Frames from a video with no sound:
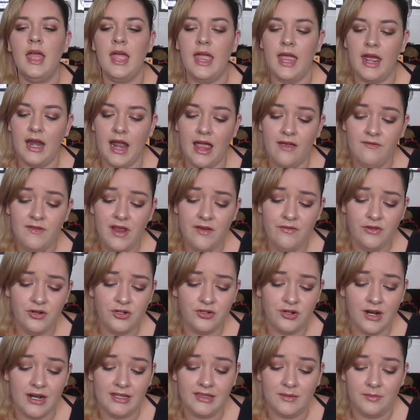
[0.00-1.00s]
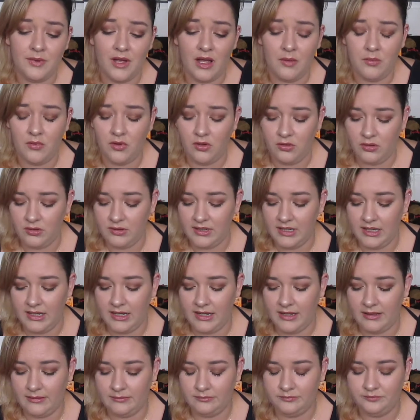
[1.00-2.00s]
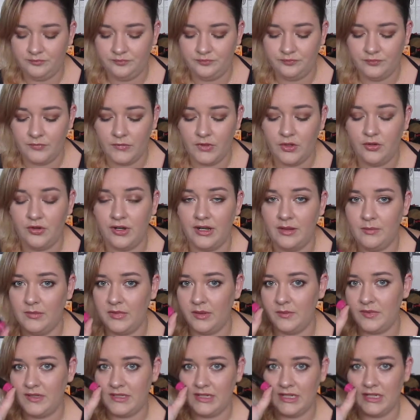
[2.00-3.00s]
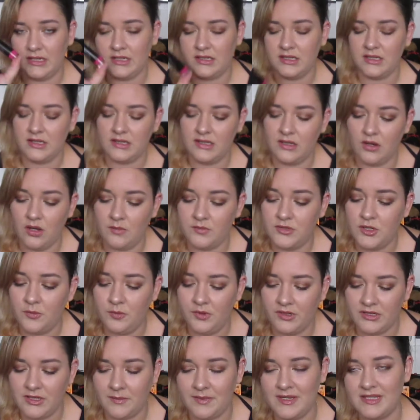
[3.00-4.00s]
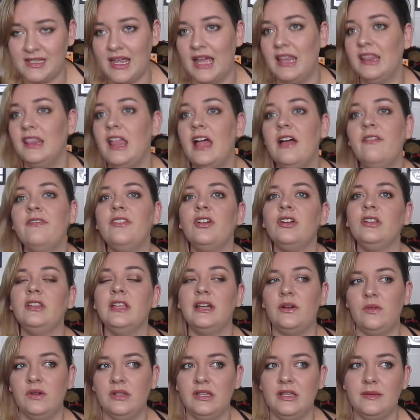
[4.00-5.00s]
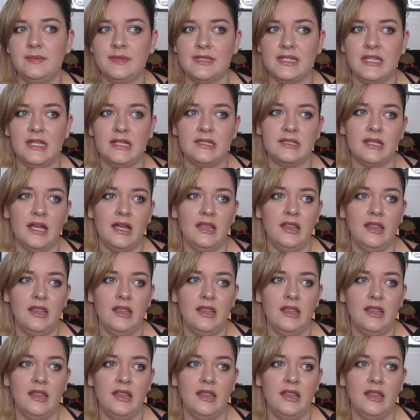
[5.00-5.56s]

And I've never tried the cream lipsticks, so I'm super excited. I love their liquid lipsticks.